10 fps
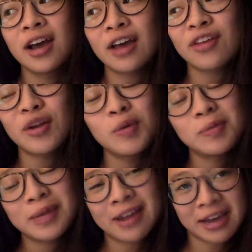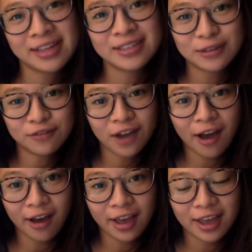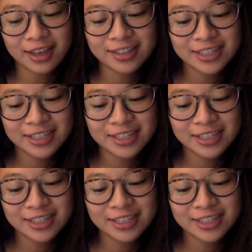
I thought it would be nice if I